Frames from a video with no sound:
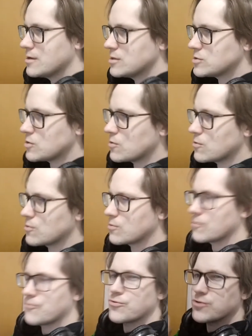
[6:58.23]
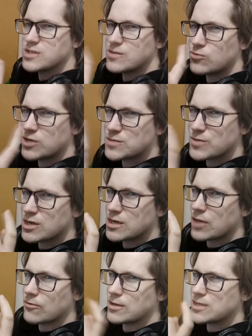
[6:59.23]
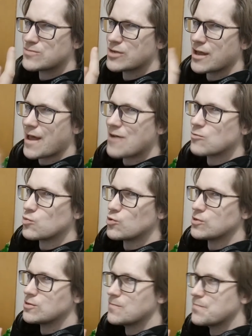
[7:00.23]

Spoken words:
So for example, let's pick another one. Let's pick output.